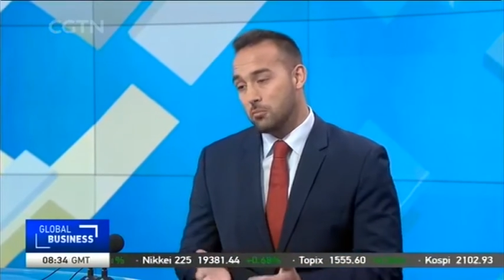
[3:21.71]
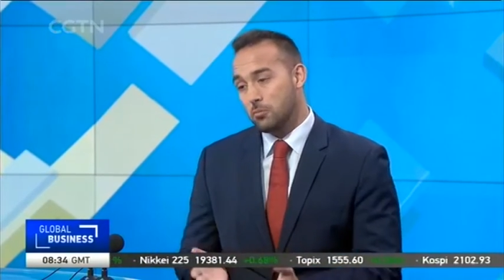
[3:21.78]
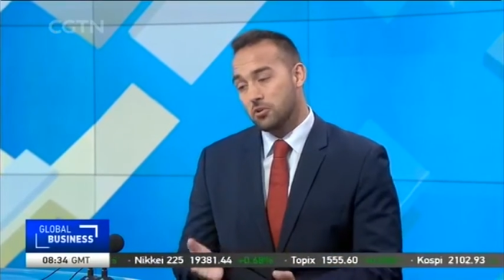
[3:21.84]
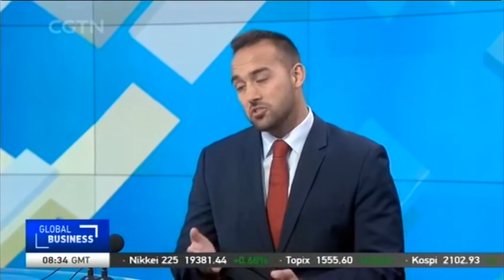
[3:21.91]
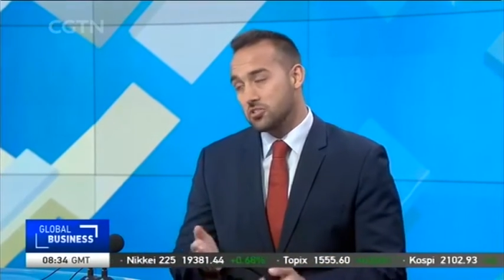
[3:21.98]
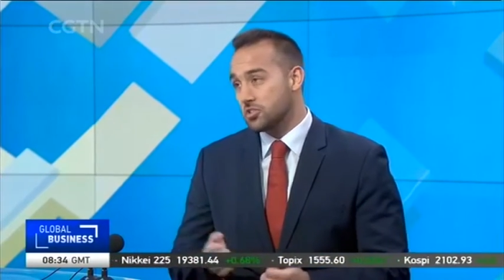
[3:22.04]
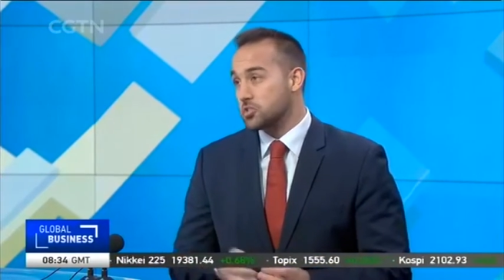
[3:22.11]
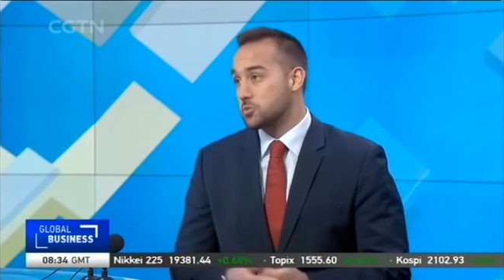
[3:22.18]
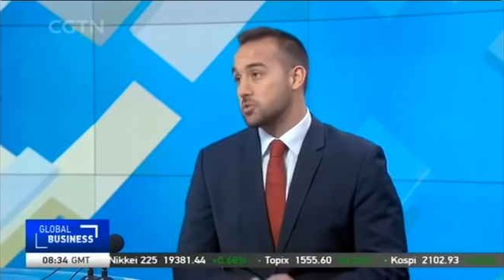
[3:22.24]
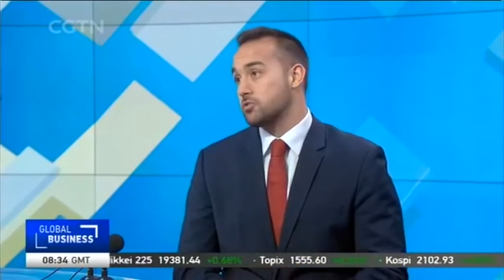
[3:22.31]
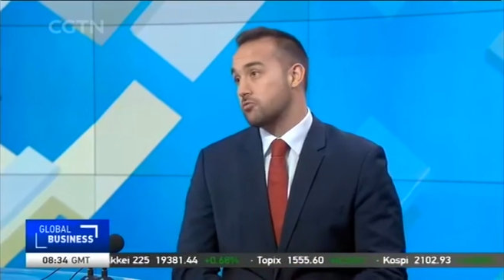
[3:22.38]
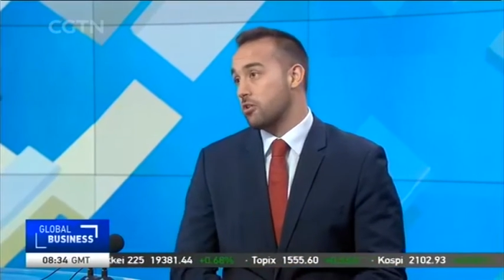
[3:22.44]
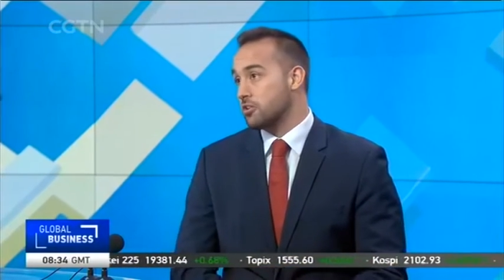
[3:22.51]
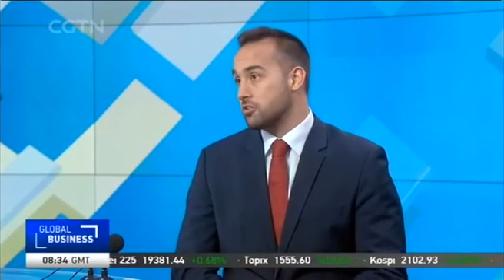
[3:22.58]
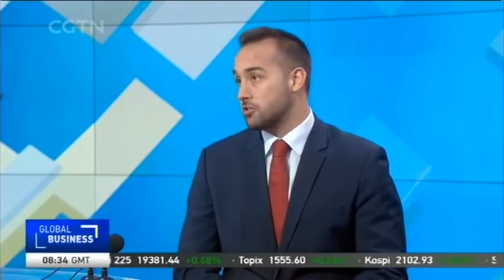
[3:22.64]
but also the
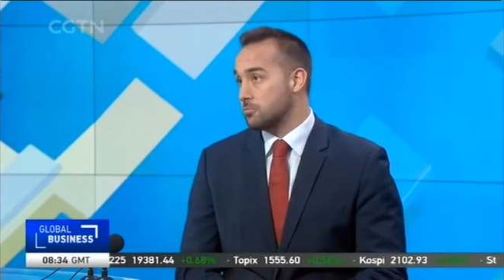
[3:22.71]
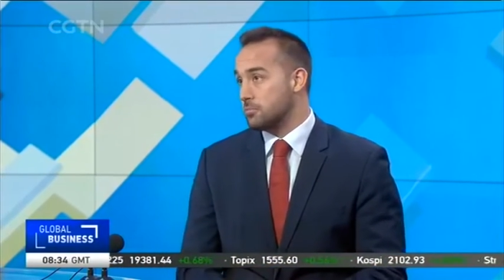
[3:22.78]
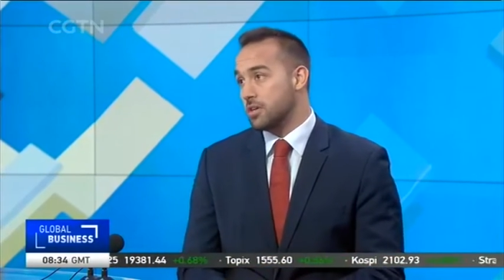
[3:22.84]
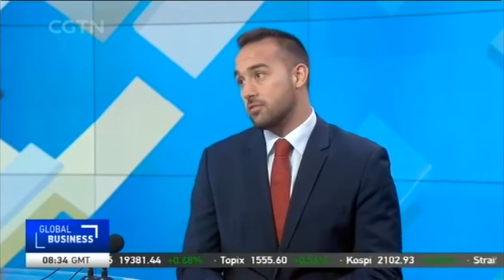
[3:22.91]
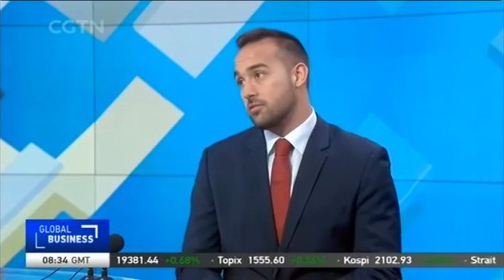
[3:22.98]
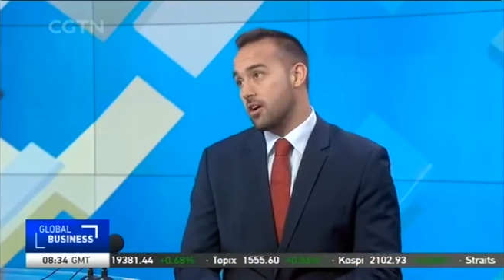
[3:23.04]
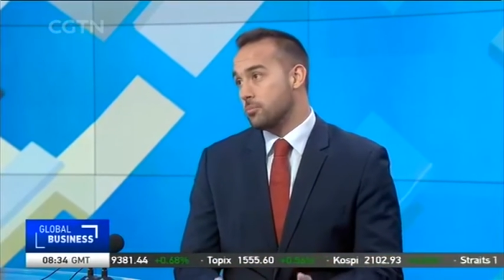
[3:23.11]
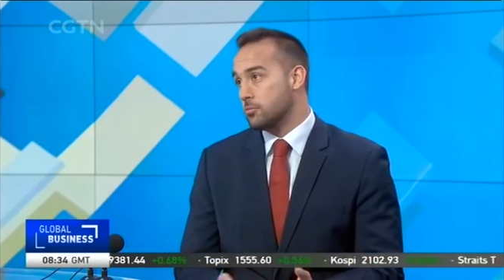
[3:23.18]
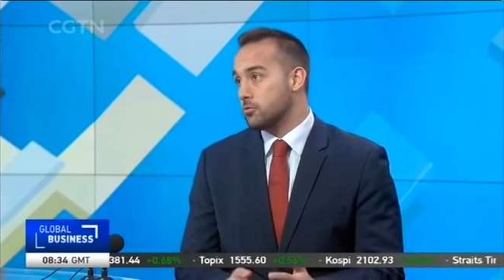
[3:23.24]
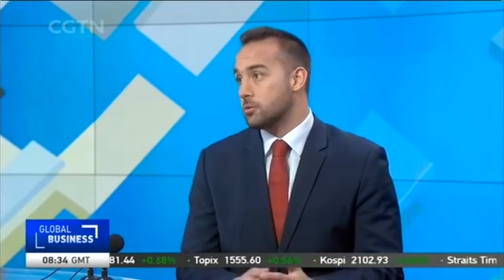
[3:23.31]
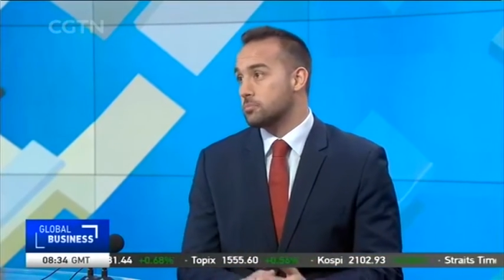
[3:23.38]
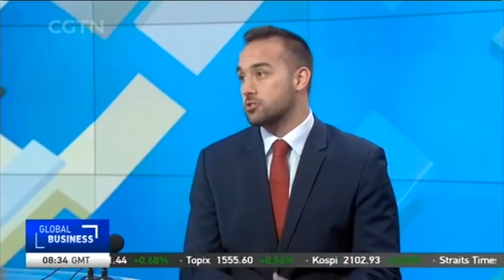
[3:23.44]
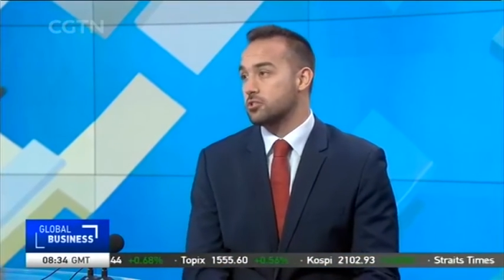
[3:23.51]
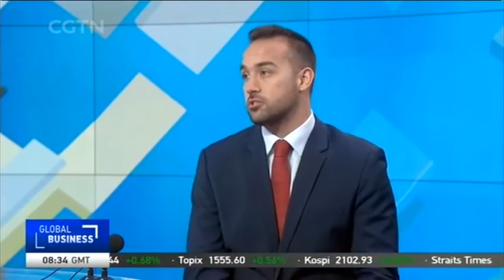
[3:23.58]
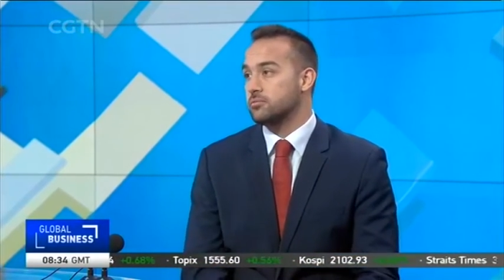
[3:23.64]
Swiss franc could be a viable
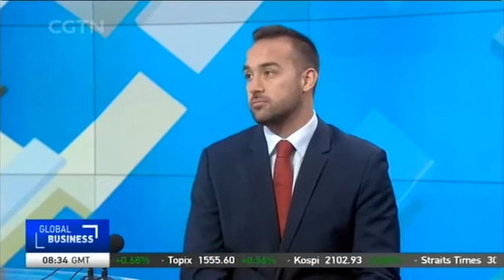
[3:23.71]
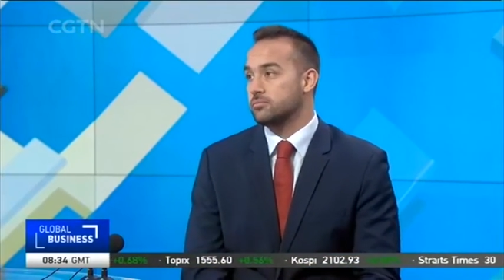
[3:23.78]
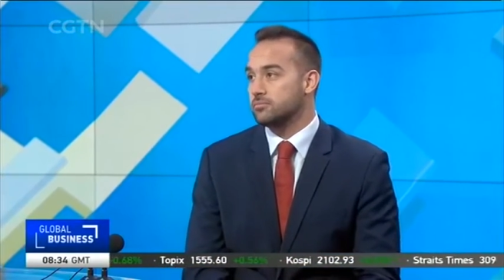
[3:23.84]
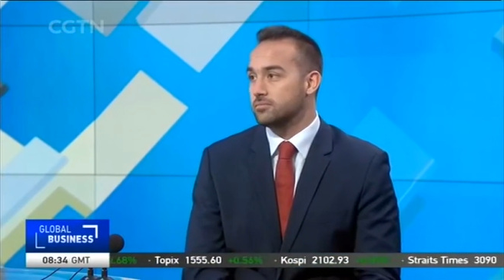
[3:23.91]
option.